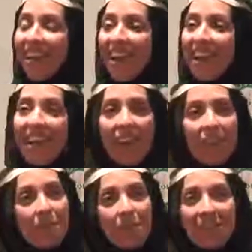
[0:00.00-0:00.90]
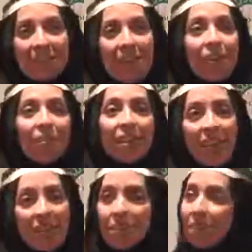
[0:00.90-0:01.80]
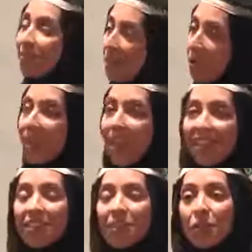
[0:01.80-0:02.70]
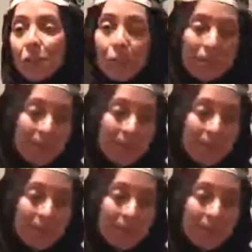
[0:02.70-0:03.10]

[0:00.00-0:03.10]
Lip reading: And everybody's covered up. Okay, this is cool.